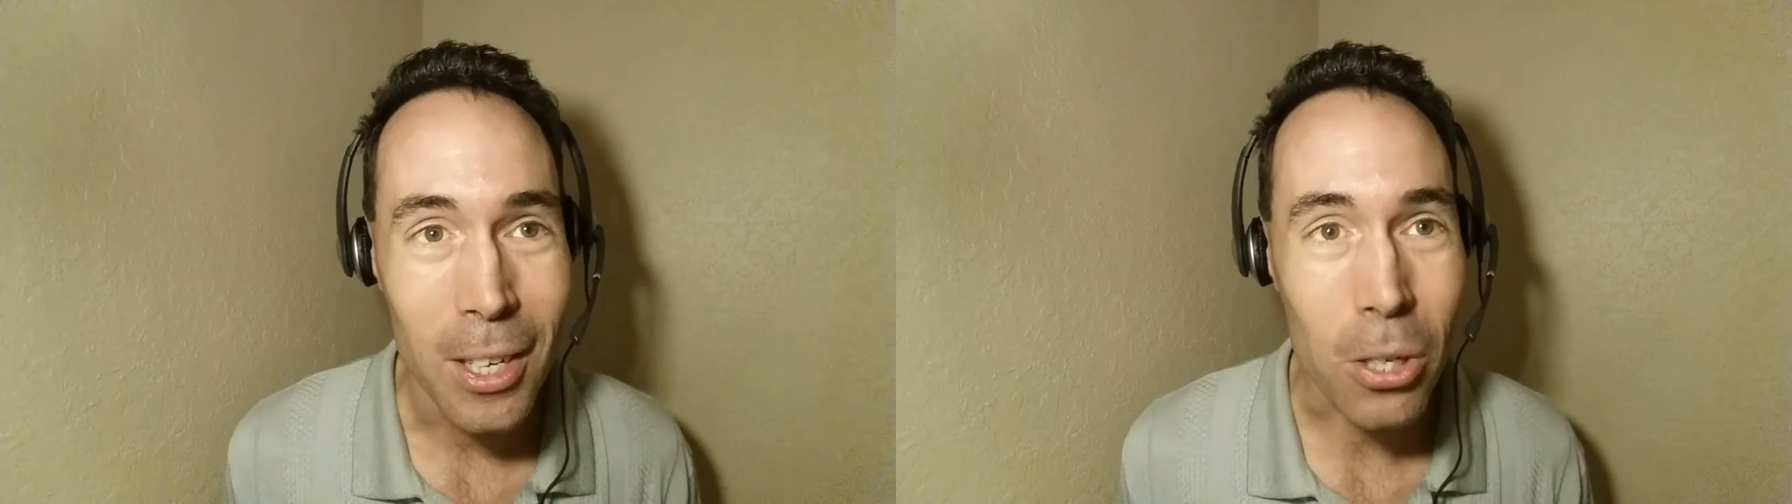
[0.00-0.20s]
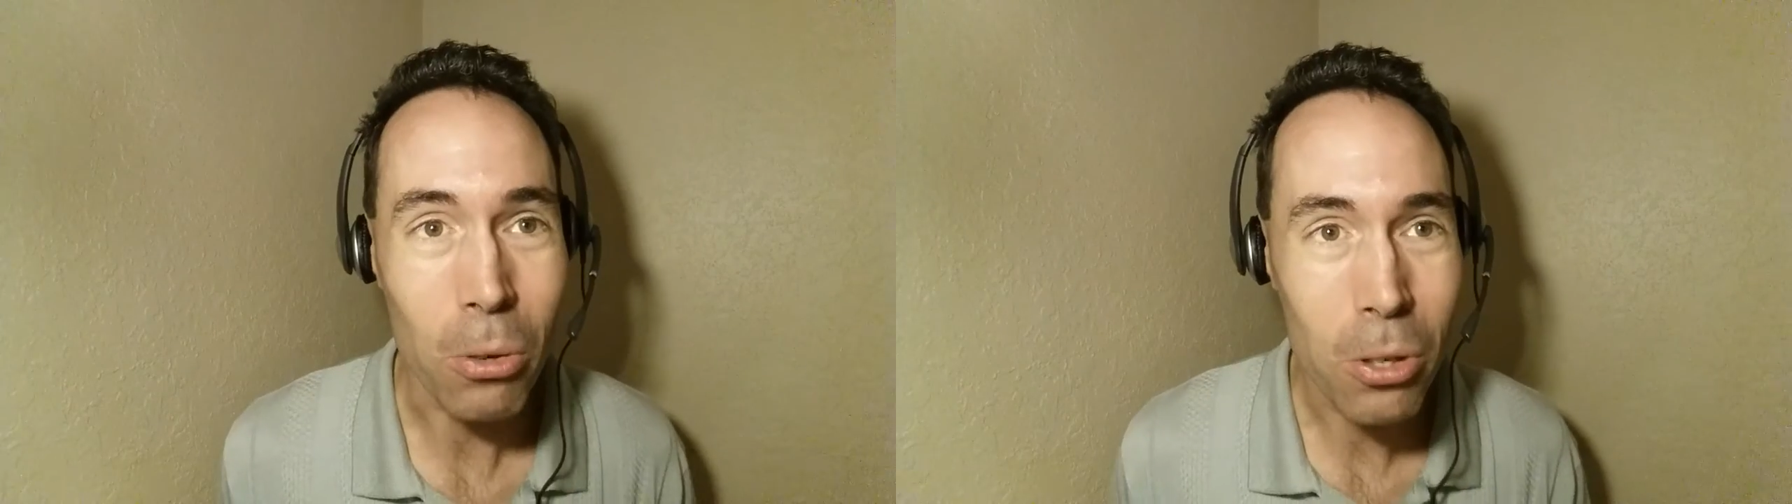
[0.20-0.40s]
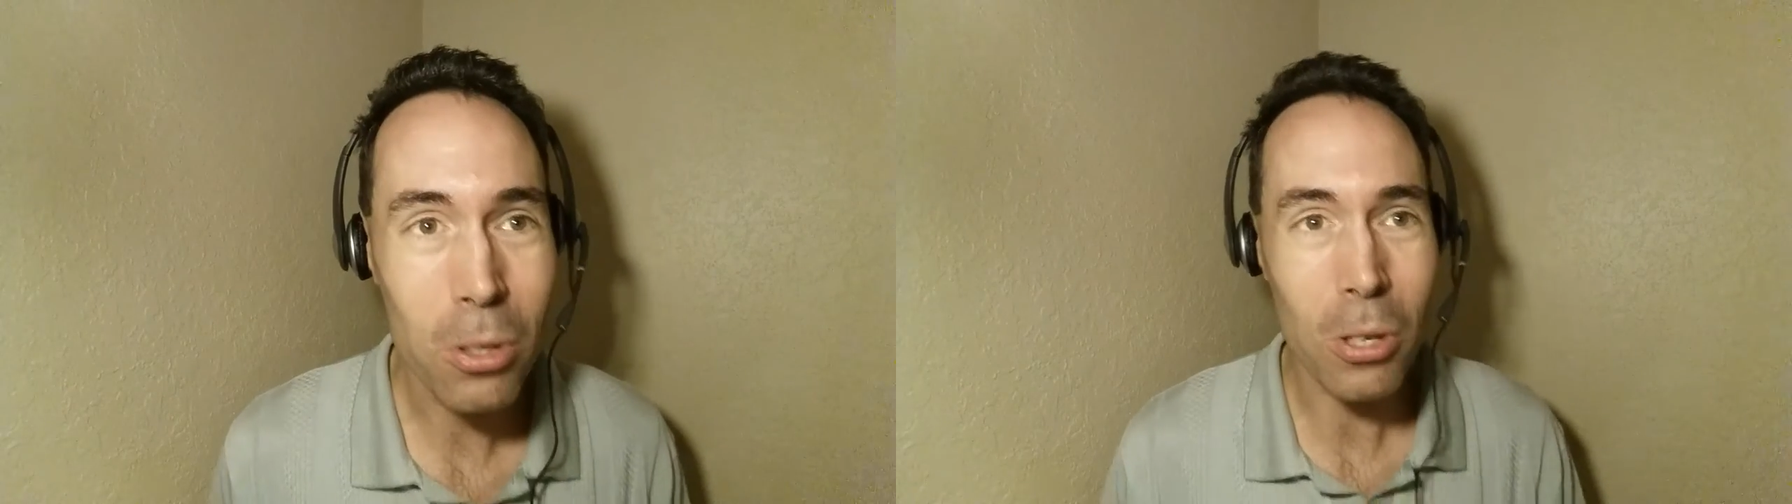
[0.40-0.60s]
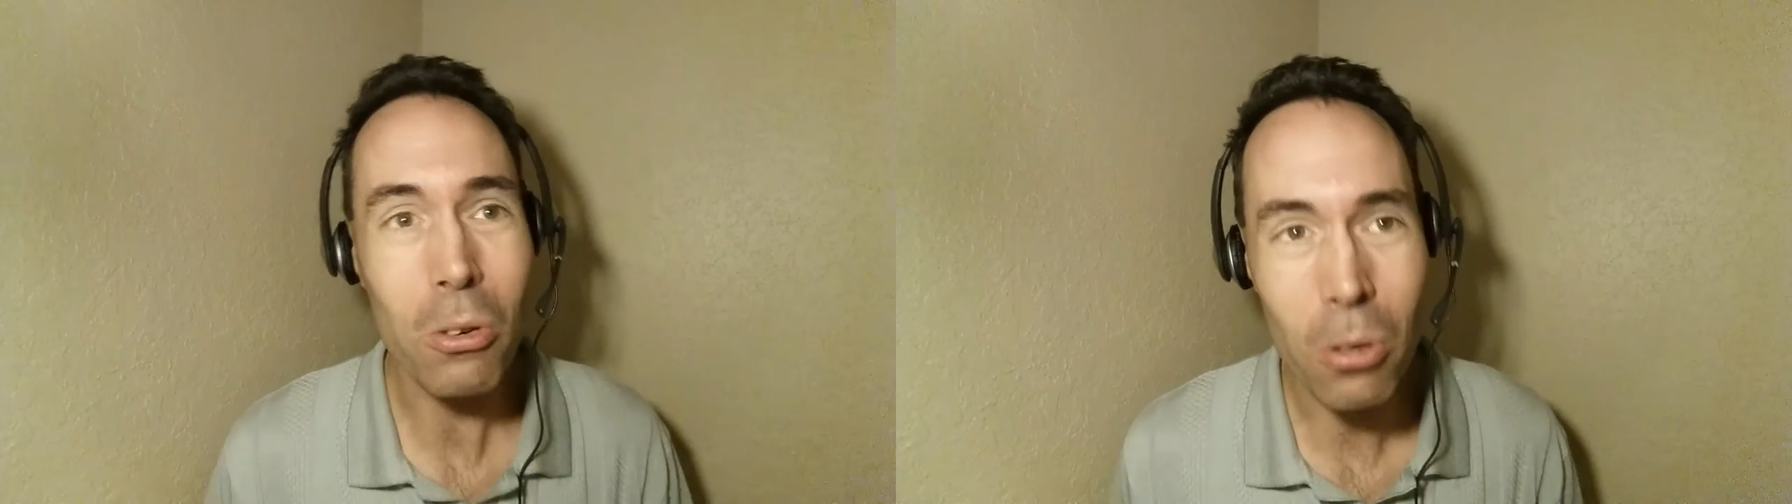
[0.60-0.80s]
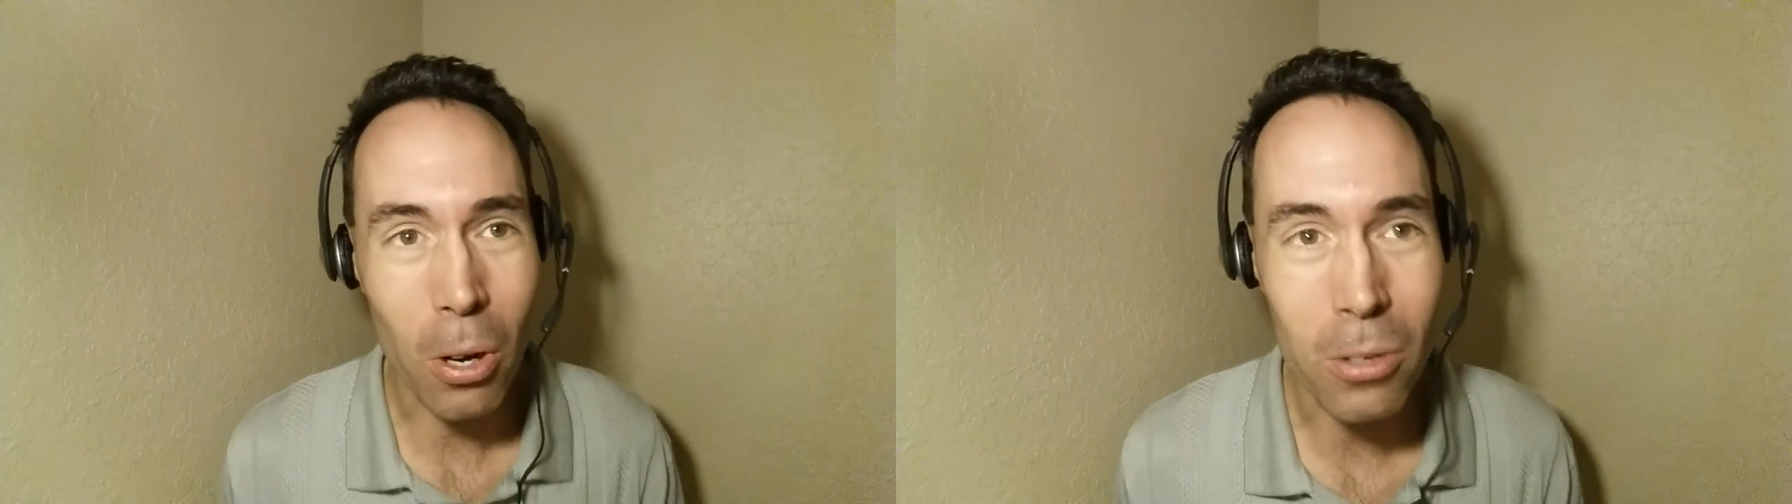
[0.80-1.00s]
So, so
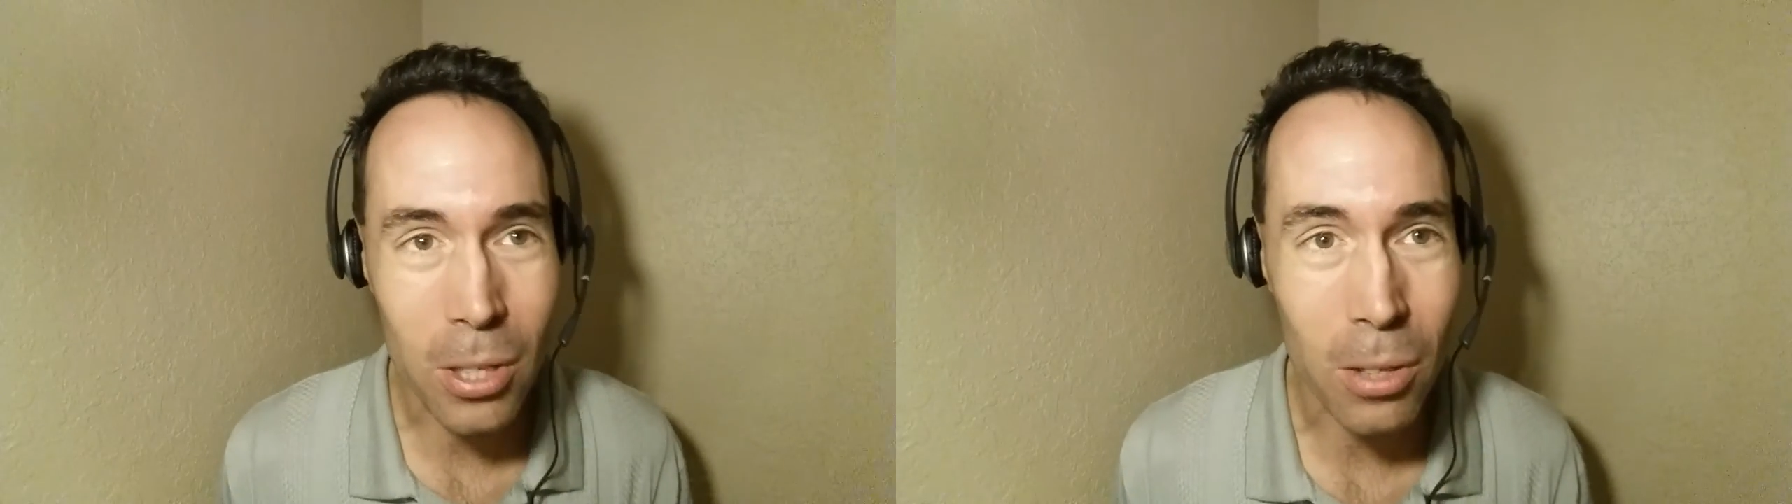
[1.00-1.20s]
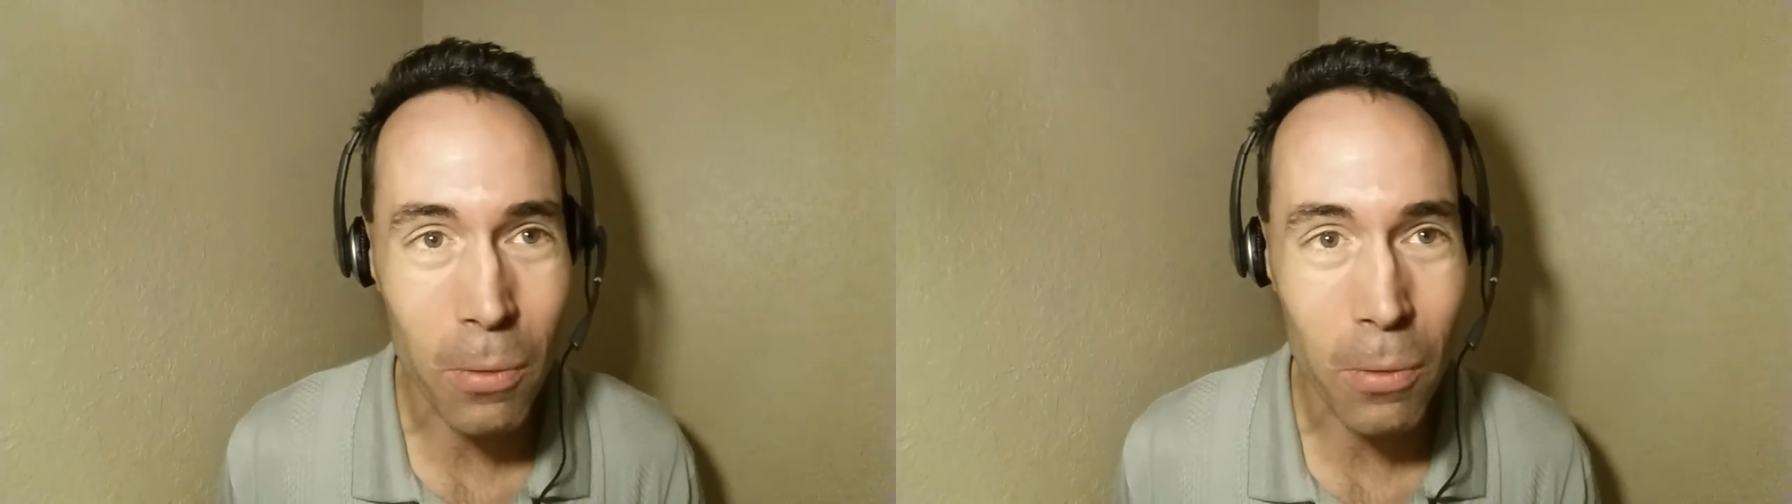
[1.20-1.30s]
kudos to the